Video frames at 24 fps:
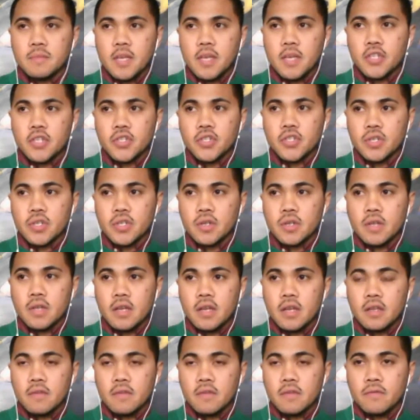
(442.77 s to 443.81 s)
make sure
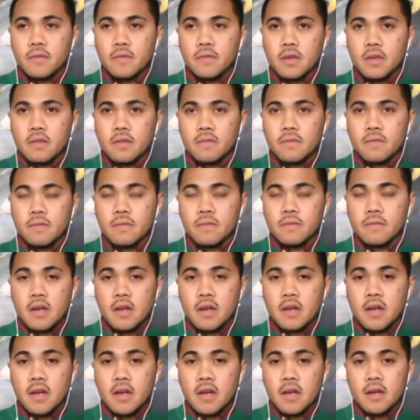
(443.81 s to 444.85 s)
that if
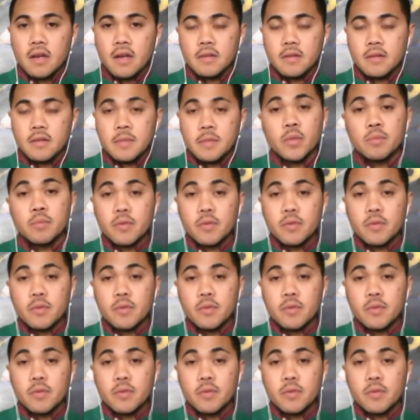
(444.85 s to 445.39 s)
I mean,